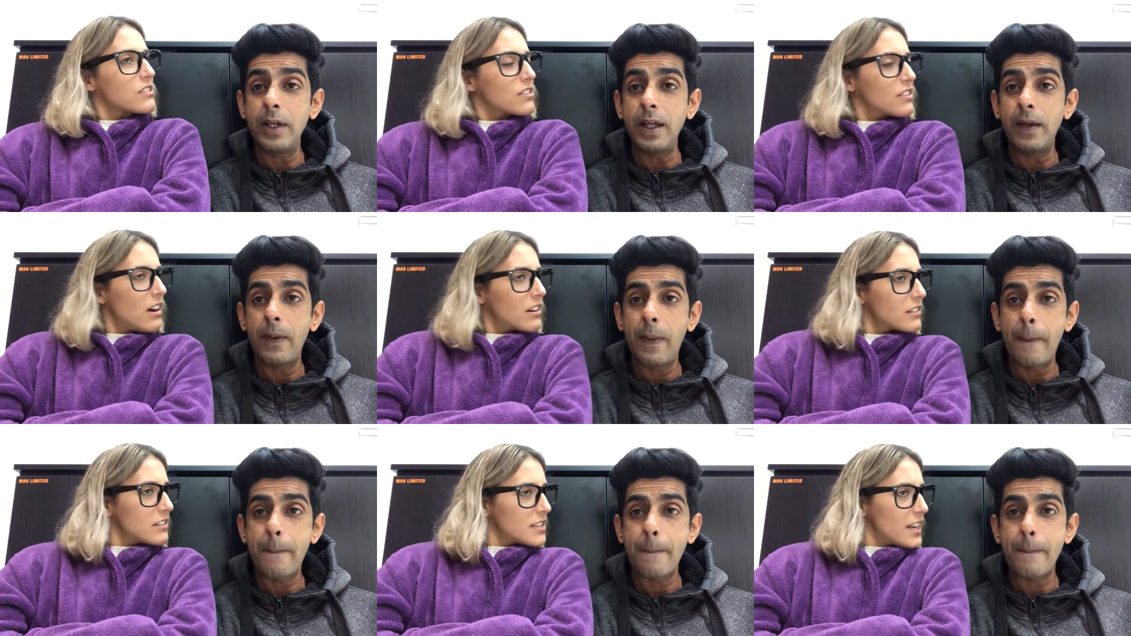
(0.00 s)
Speaker 1: So you're
Speaker 2: not
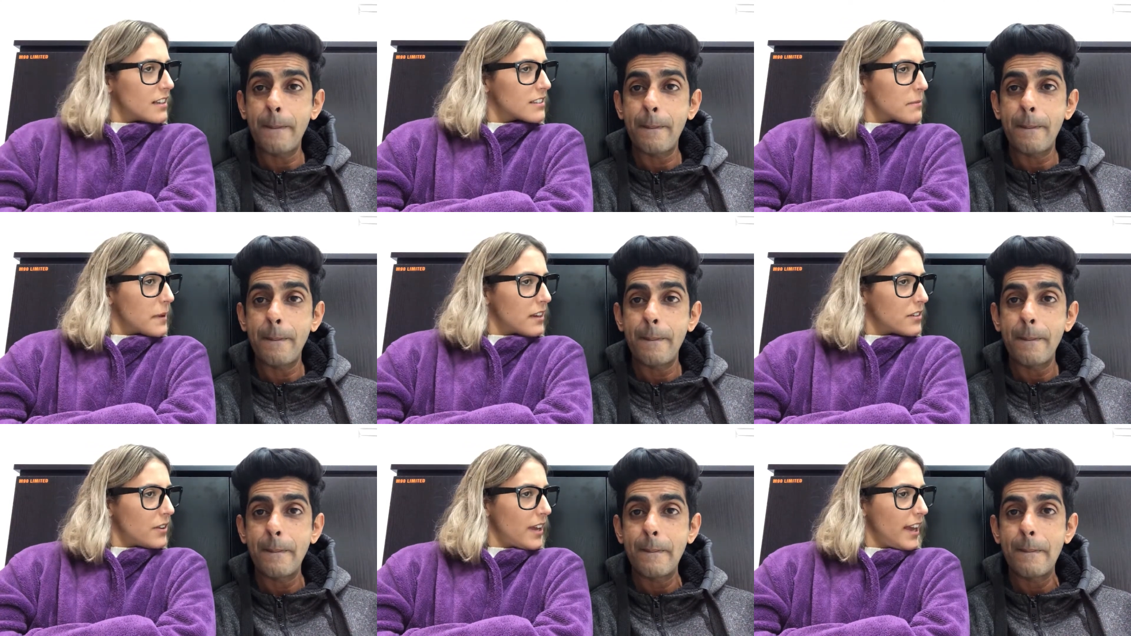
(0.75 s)
going to tell us about
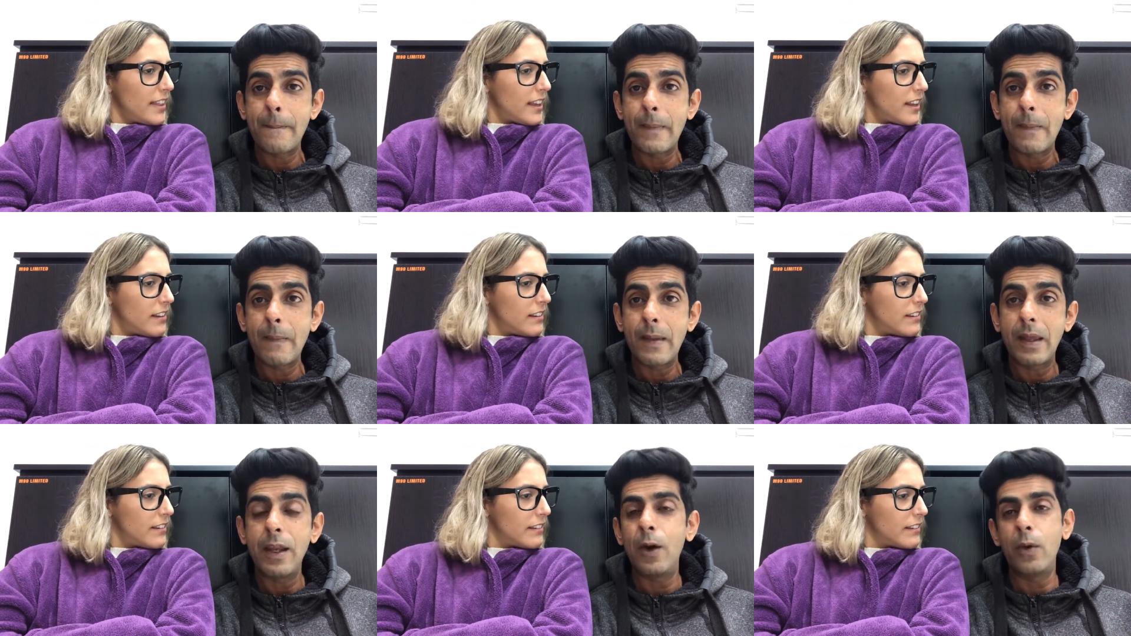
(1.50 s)
your hair then?
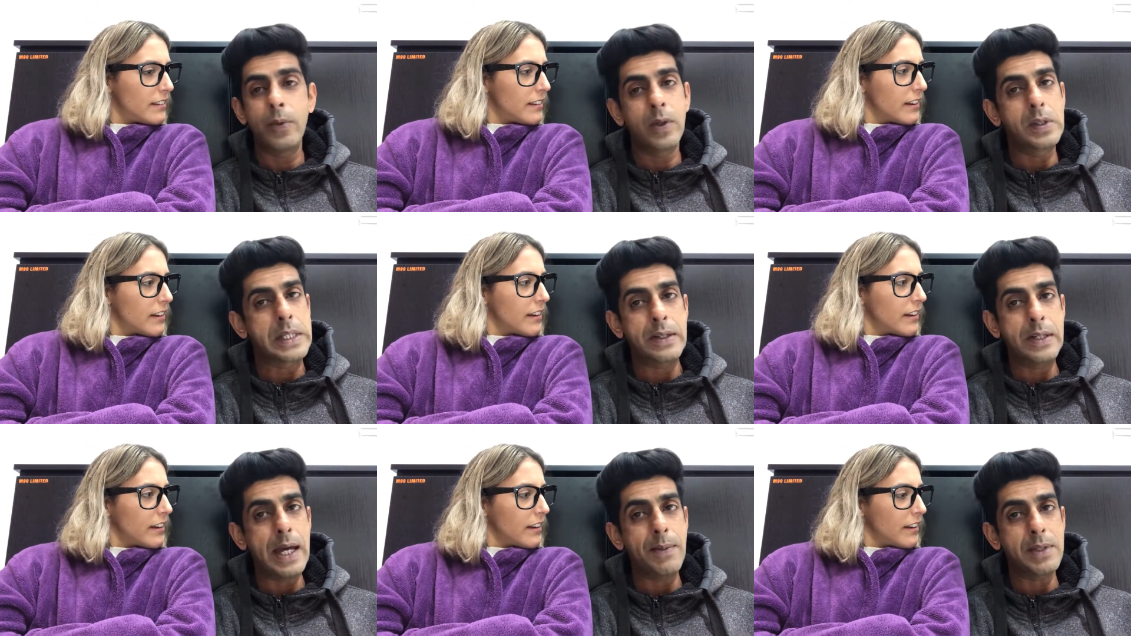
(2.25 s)
Speaker 1: No, because our
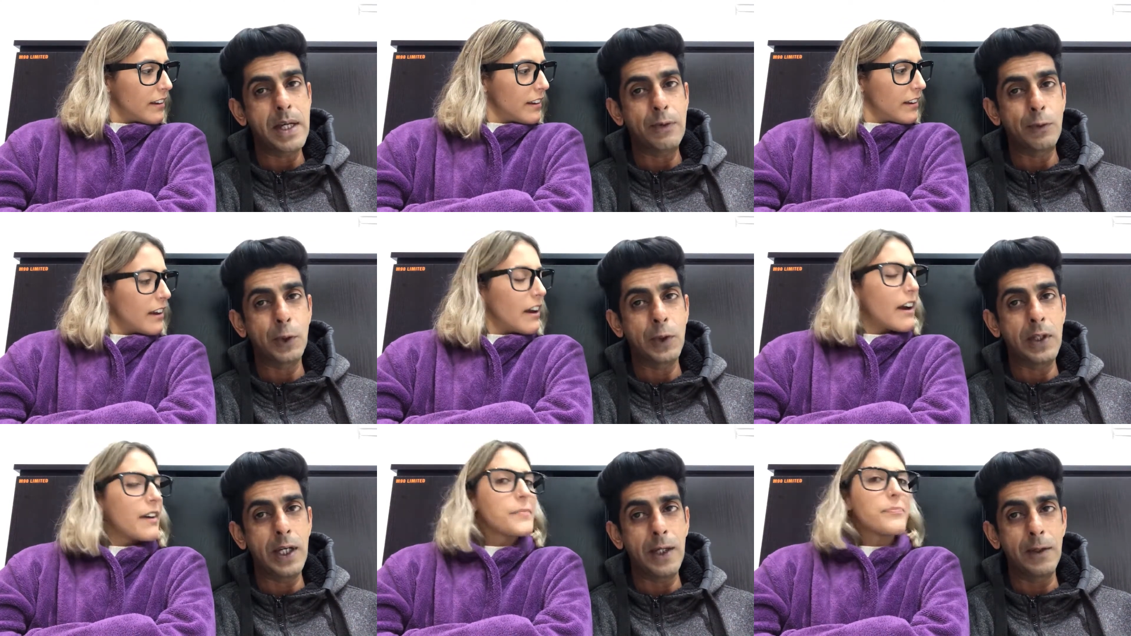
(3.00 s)
time's out for
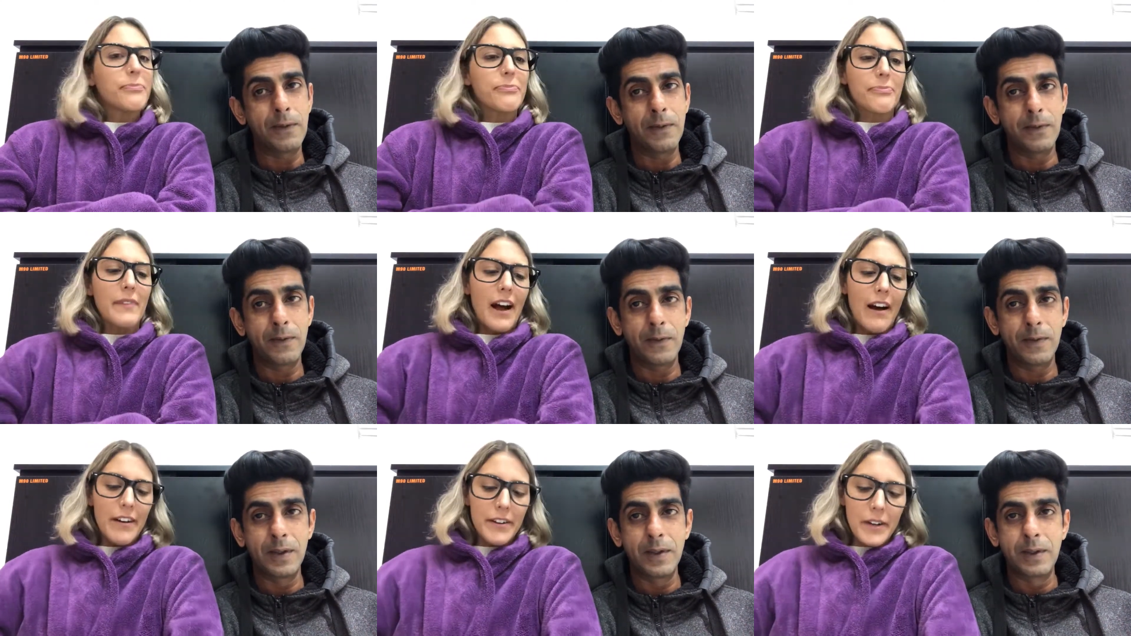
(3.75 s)
today.
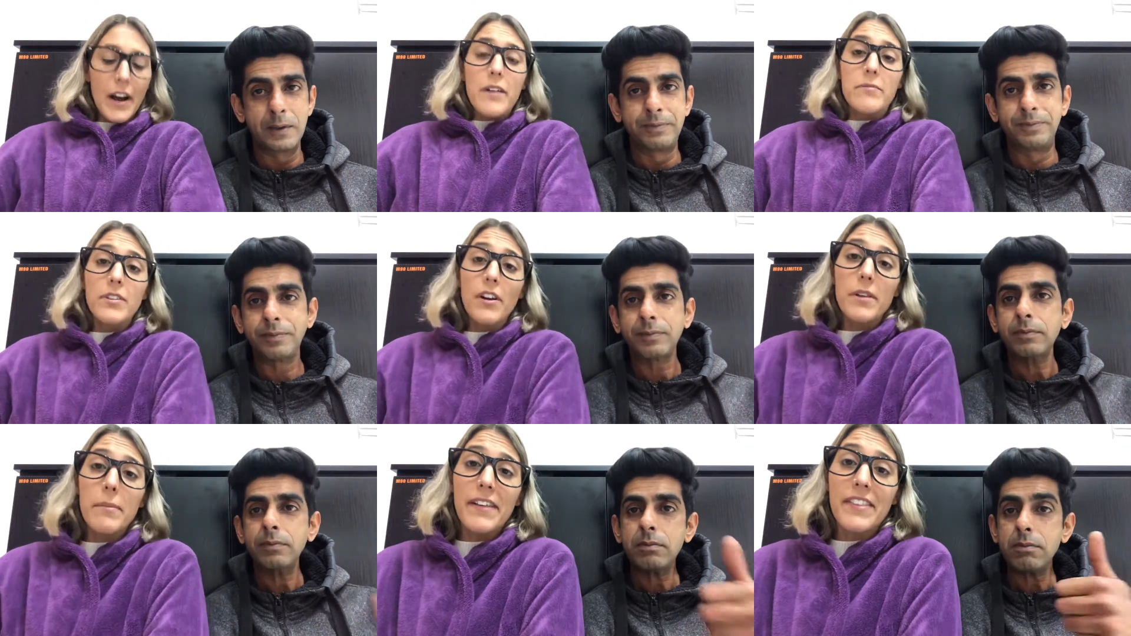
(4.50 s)
Speaker 2: Ah,
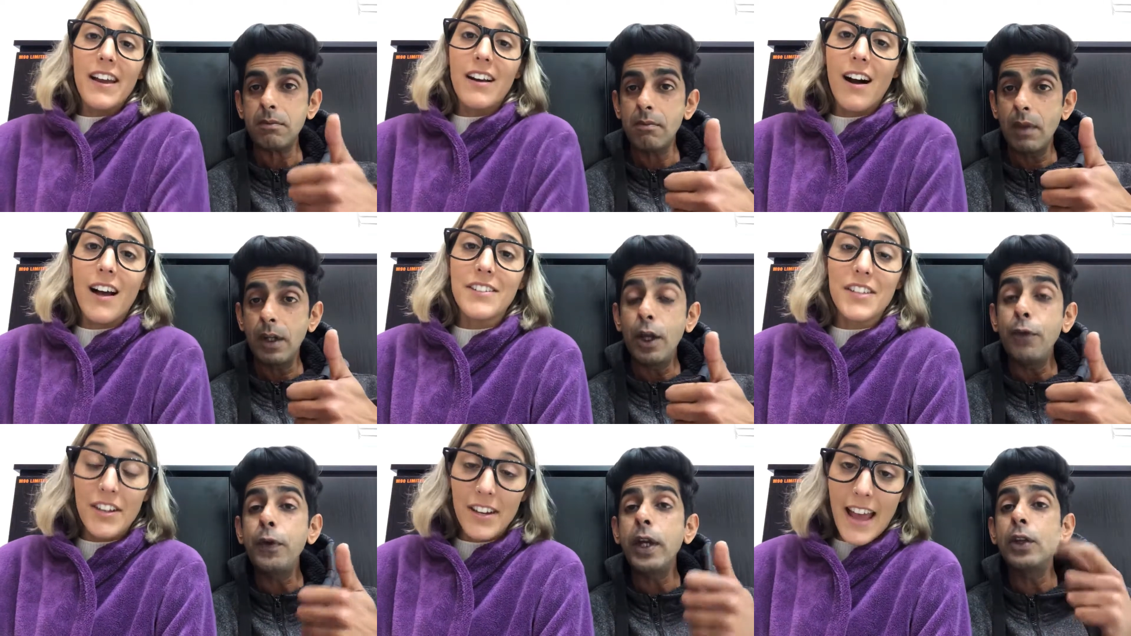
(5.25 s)
sorry about that, guys.
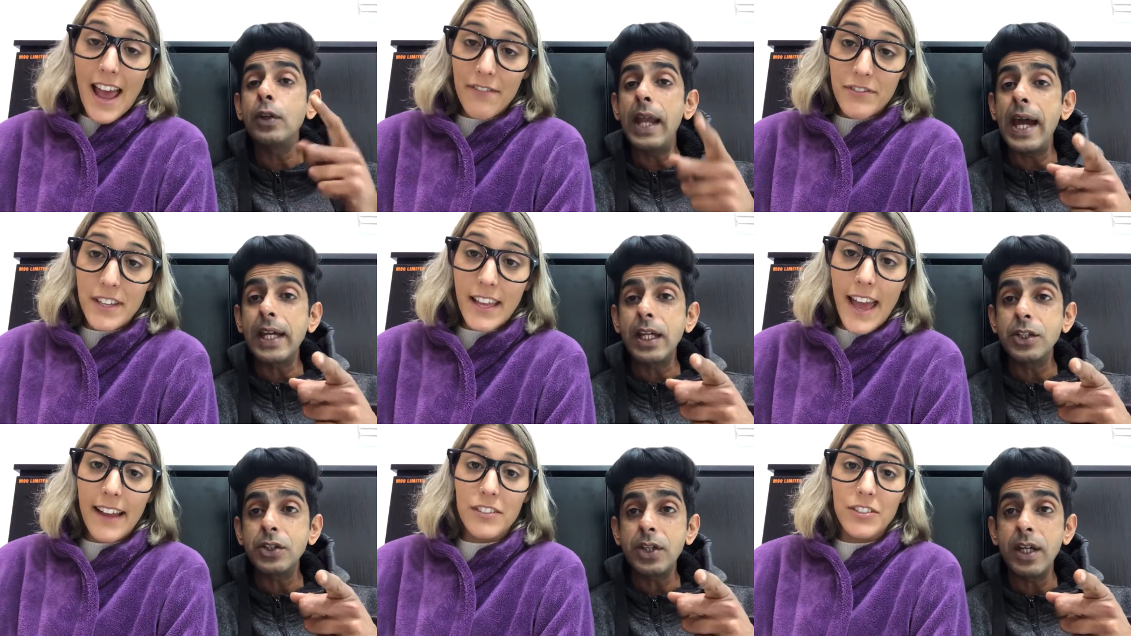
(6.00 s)
Don't forget to like
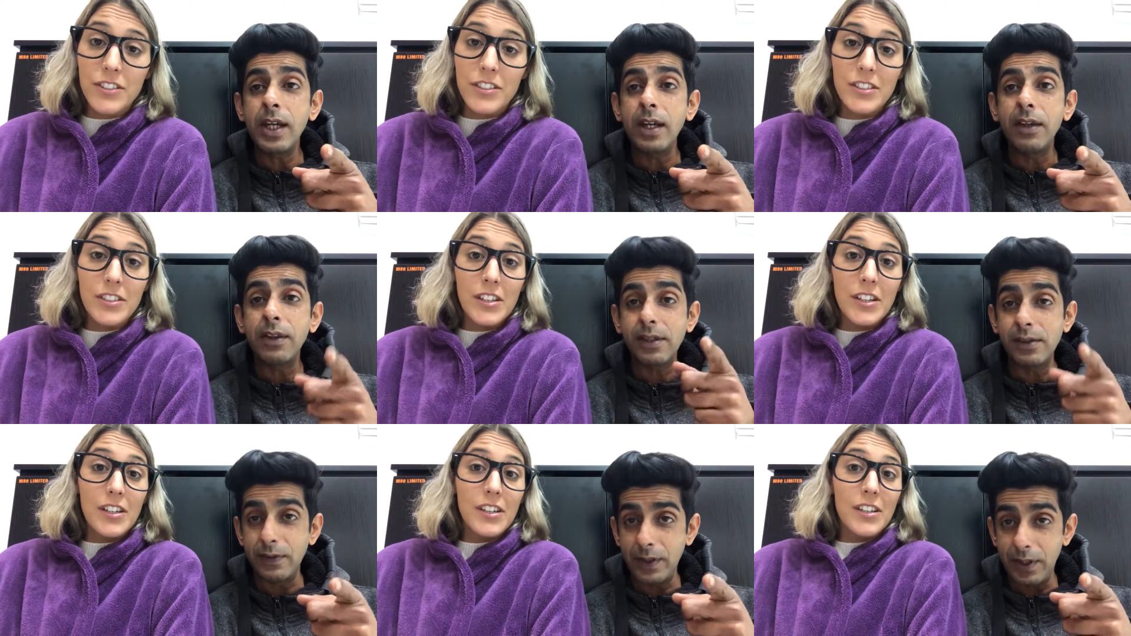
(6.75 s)
and share
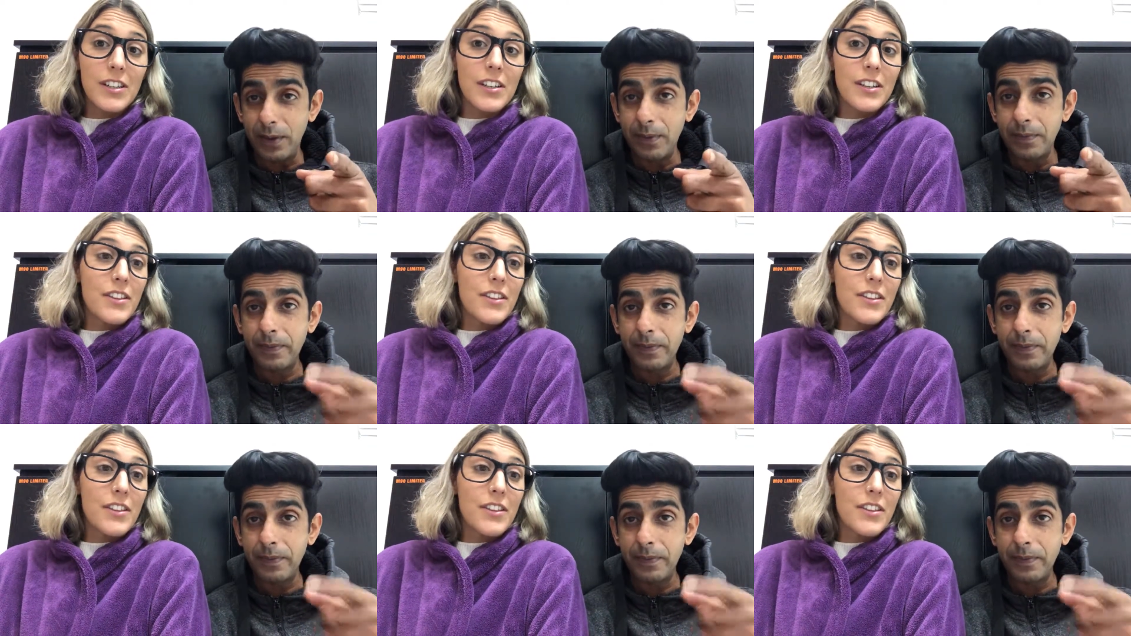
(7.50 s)
this video.